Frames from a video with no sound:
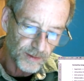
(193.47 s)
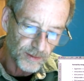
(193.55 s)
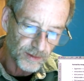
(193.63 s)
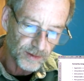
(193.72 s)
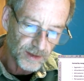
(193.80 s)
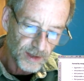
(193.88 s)

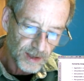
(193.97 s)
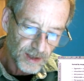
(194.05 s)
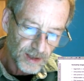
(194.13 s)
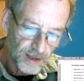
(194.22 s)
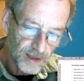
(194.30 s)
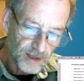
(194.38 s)
we'll
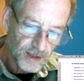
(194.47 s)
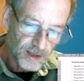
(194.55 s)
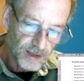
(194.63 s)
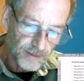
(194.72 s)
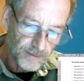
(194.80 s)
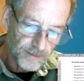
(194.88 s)

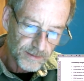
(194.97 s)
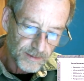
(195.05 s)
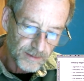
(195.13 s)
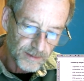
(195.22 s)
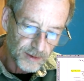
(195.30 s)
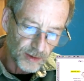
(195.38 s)

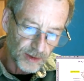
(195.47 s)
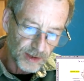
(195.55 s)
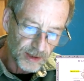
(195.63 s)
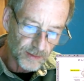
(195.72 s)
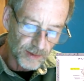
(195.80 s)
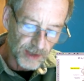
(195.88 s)
do it
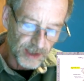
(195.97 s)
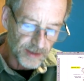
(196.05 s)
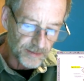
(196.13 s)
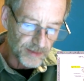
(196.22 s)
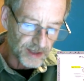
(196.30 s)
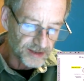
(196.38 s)
in a way
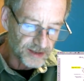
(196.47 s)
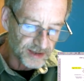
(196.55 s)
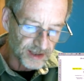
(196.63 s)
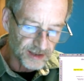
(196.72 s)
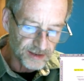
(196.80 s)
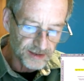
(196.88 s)
that makes
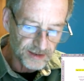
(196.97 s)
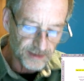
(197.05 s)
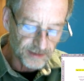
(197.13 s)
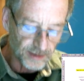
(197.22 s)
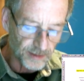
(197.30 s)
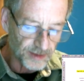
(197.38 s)
sense.
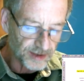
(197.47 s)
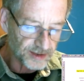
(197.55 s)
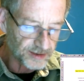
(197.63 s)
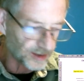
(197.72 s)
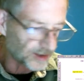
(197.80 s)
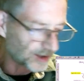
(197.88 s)
So I'm just
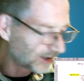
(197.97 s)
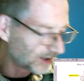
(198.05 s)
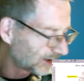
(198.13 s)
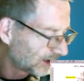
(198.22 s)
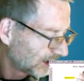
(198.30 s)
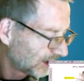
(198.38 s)

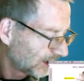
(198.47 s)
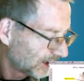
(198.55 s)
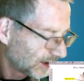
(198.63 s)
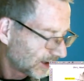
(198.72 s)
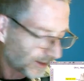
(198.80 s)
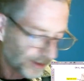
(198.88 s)
starting
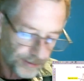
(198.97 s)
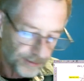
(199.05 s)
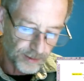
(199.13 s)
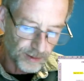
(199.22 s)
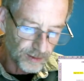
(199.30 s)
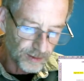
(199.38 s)

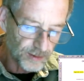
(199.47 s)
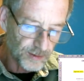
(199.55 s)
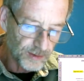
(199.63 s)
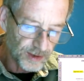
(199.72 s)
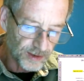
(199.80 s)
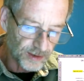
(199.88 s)
through
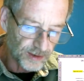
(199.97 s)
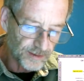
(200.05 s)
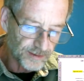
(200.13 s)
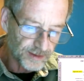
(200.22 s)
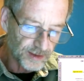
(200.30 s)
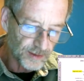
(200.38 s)
the
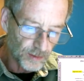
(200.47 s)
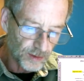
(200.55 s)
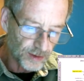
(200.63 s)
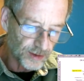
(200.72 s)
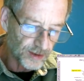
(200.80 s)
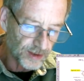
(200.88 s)
nerves in
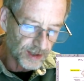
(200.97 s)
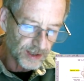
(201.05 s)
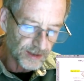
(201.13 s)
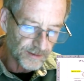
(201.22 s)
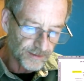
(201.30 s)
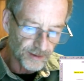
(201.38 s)
order,
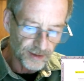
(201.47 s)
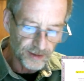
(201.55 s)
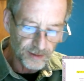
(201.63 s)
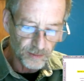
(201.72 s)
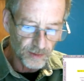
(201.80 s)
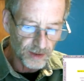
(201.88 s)
and the
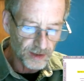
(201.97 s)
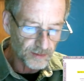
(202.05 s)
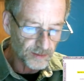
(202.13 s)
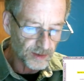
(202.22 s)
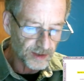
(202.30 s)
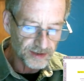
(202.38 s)
first one
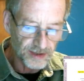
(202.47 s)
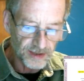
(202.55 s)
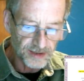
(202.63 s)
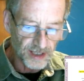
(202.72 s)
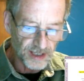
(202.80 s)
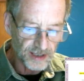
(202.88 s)
was the
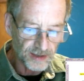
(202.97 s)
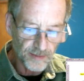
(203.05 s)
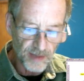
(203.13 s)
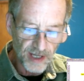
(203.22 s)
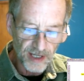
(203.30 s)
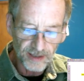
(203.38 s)

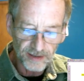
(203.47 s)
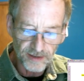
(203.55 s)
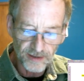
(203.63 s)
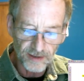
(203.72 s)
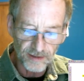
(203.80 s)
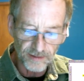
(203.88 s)
zygomatic
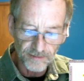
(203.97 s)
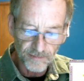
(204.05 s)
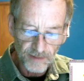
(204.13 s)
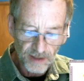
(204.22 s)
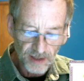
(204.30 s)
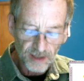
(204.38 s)
nerve.
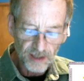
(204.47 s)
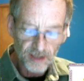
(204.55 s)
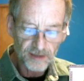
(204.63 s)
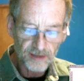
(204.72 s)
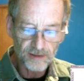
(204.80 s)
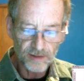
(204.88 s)

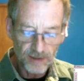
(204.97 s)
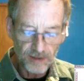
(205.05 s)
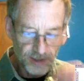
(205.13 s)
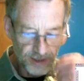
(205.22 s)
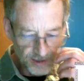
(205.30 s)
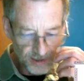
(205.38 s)
So you
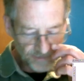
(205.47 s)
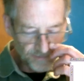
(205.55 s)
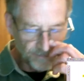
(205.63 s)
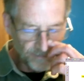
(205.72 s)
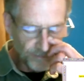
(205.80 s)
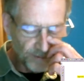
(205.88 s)
should
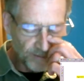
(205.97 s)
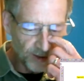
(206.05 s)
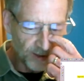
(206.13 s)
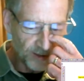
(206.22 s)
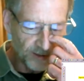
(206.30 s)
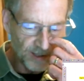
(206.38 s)

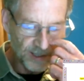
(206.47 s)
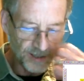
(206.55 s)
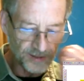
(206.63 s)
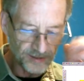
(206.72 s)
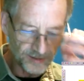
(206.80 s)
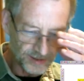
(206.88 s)

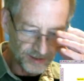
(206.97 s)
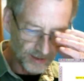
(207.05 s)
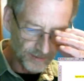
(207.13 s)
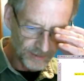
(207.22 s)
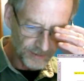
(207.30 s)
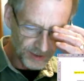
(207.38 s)
familiarize
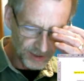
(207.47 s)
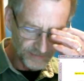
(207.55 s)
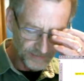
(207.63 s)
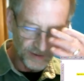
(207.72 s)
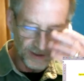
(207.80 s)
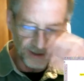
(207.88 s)
yourself with this
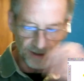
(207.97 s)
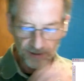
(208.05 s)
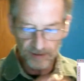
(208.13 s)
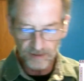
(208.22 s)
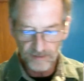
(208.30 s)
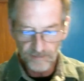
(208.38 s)
figure.